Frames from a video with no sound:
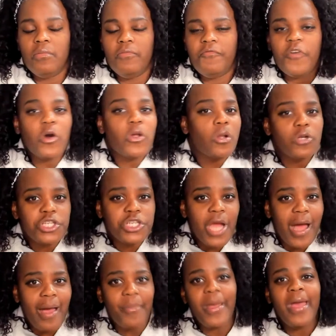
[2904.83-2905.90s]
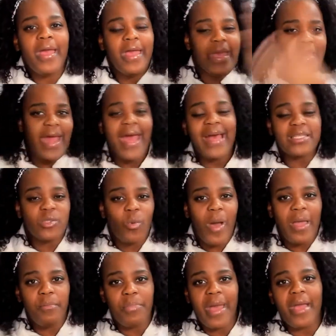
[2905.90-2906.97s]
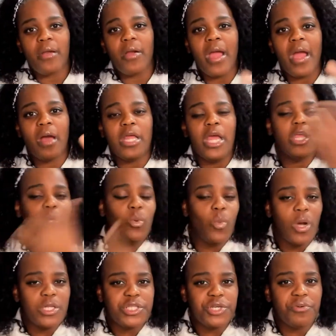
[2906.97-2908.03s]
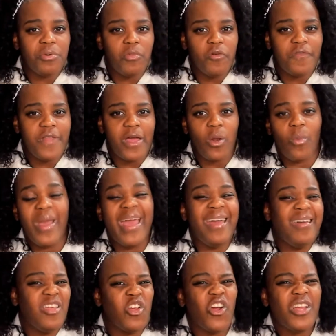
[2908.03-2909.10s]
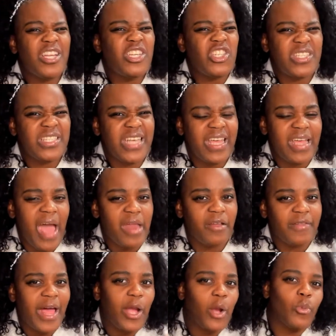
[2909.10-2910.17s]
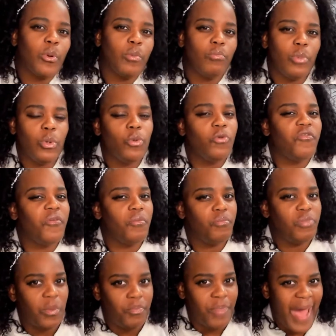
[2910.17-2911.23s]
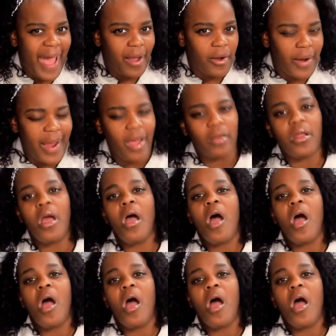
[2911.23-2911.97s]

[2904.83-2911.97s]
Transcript: Photoshop, it has a white background and you want to remove that away, you're going to just say kind of like remove the background.